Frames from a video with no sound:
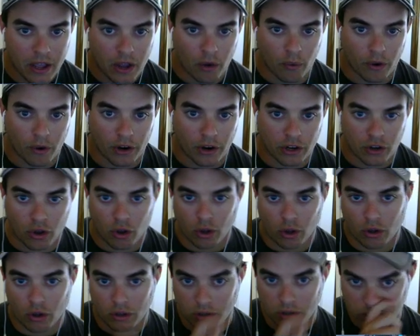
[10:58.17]
We're in
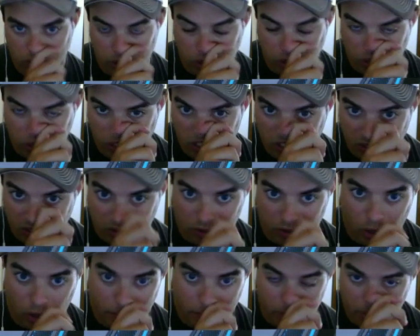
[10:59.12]
goal,
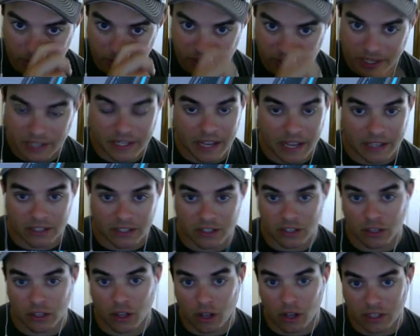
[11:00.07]
low boost. It takes us
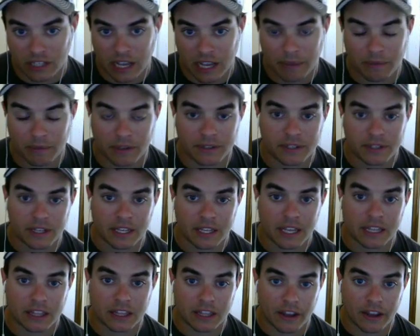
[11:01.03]
a long time to
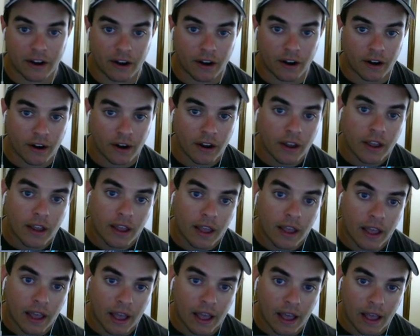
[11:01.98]
get there,
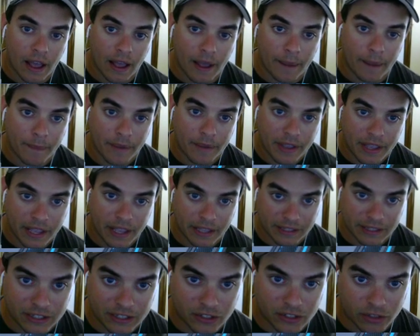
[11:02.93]
and
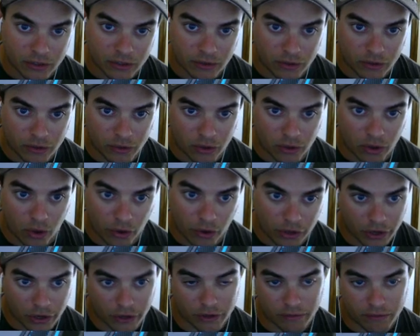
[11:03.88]
to a goal.
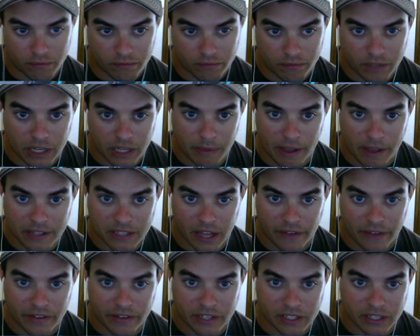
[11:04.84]
Your teammates
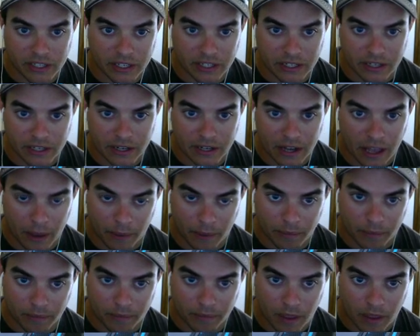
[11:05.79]
obviously didn't
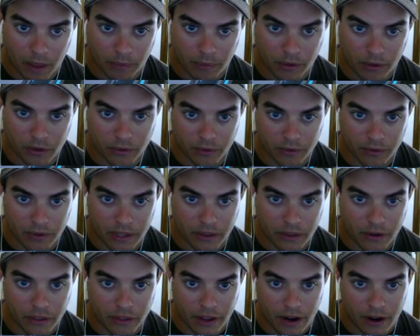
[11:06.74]
help you
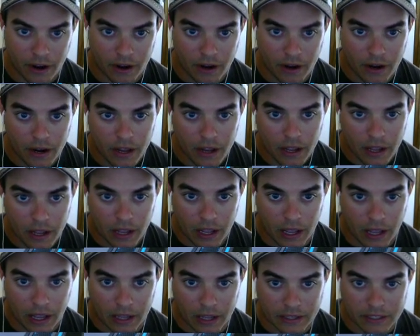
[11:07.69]
either there.
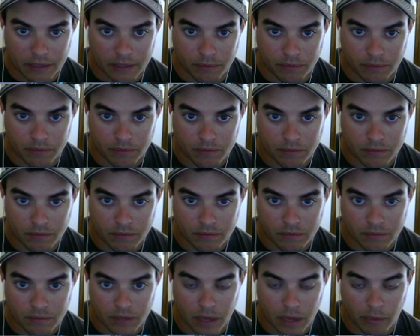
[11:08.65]
Some
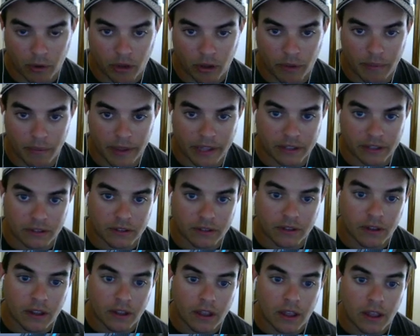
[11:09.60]
double commits,
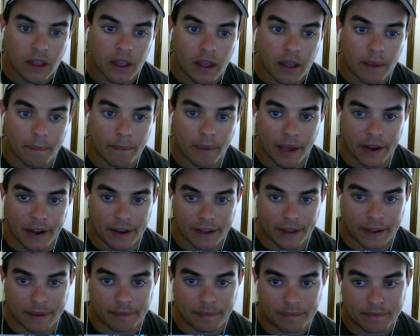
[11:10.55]
but
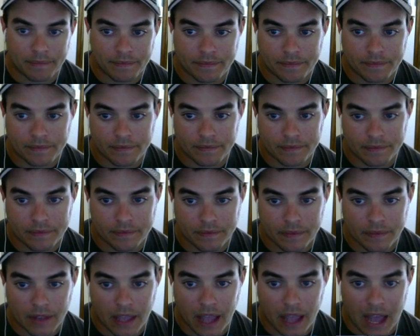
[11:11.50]

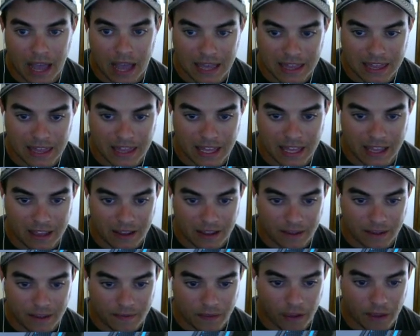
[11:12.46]
I
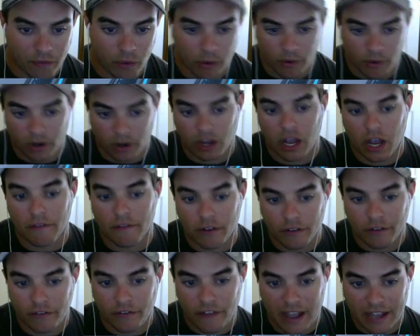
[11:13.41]
think if we recover
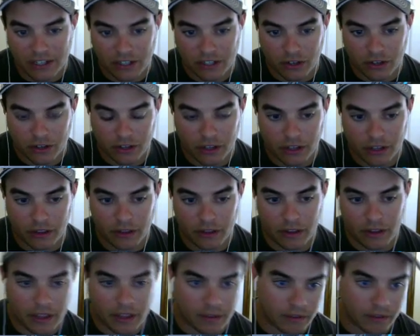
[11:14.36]
faster
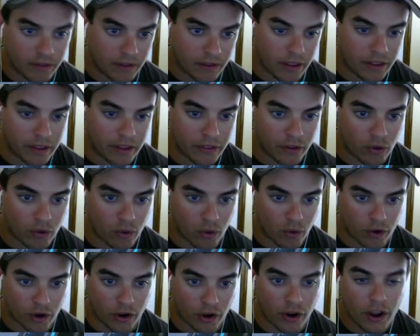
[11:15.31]
in the
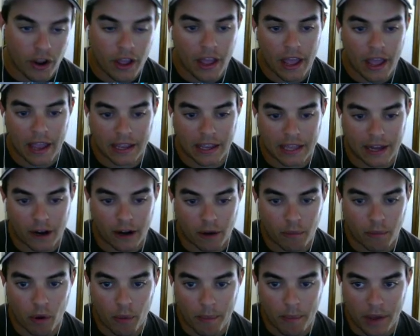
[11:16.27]
corner and get our
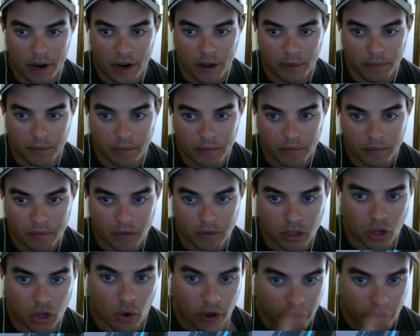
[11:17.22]
momentum
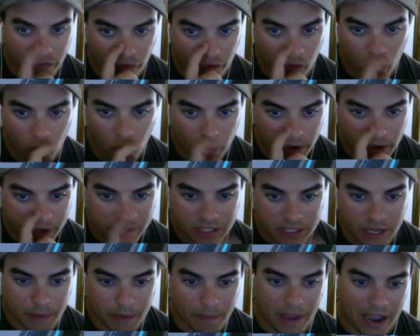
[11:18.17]
going forward
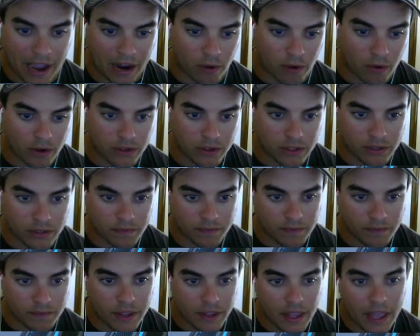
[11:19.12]
instead of backwards,
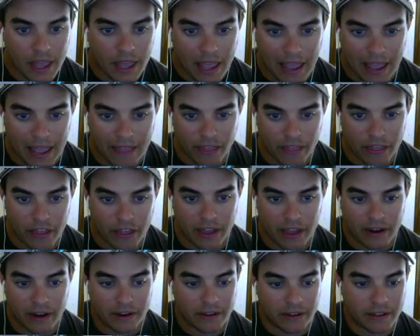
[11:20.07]
and
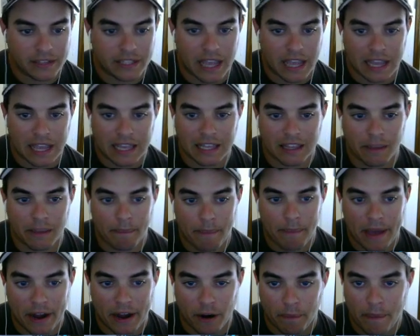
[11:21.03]
then taking the
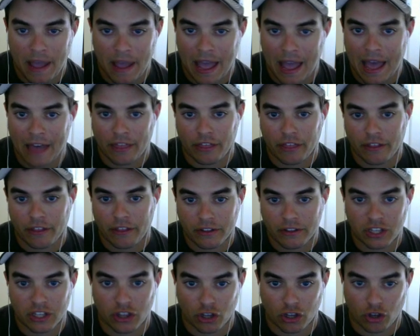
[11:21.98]
better path
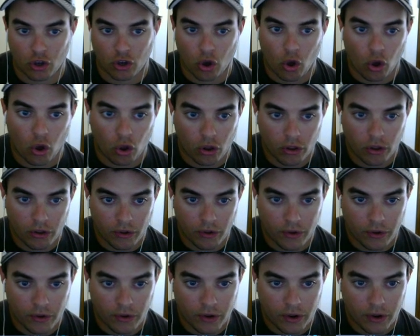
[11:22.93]
to the goal
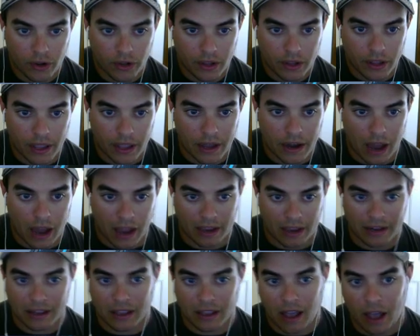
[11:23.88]
and not
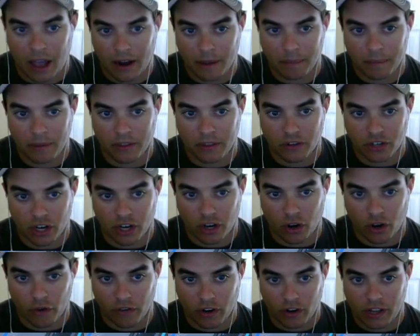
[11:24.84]
getting caught up in the junk
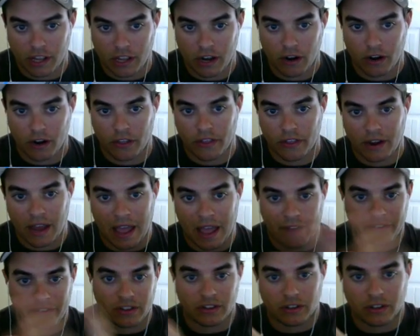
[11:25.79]
over here and then
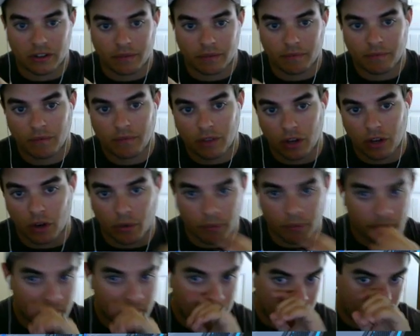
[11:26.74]
having to,
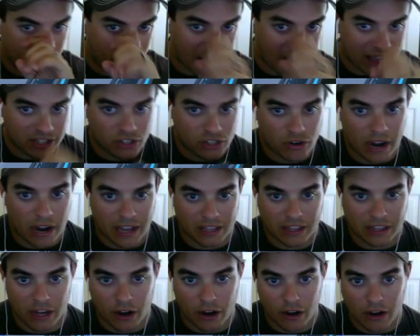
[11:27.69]
fast track
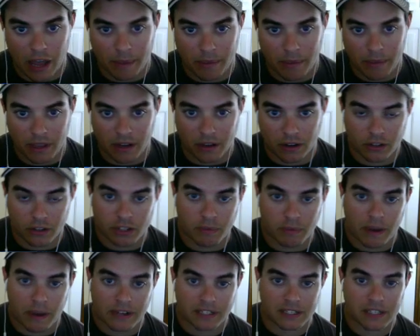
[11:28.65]
there and not being in a good
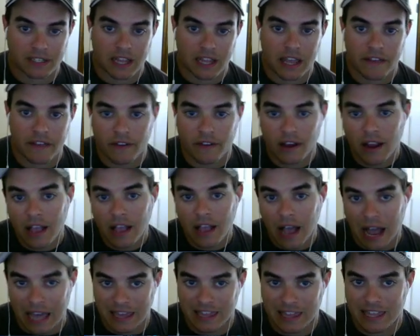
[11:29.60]
spot to save,
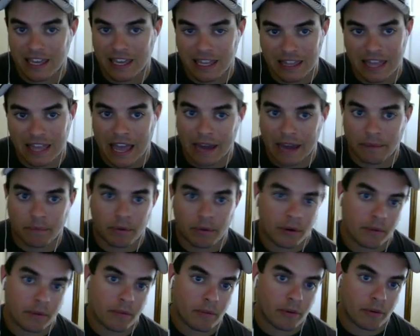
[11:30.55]
I think that
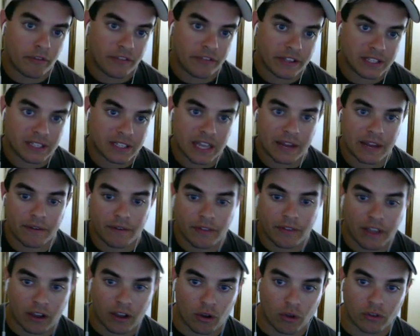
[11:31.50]
prevents
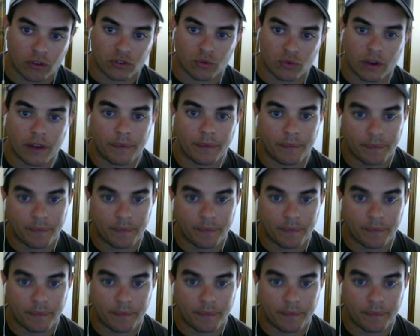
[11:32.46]
that goal as well.